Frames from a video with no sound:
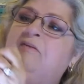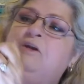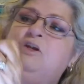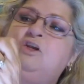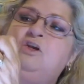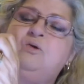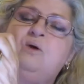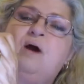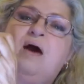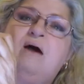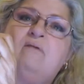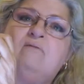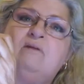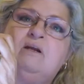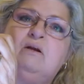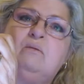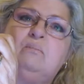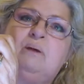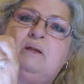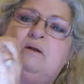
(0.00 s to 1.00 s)
then you have a
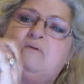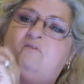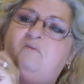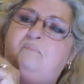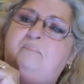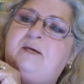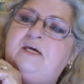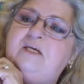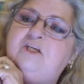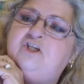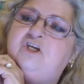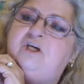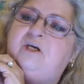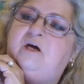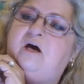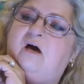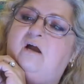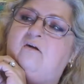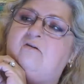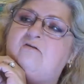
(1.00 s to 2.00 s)
little bit of a peachy
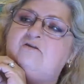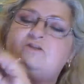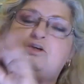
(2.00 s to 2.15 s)
color.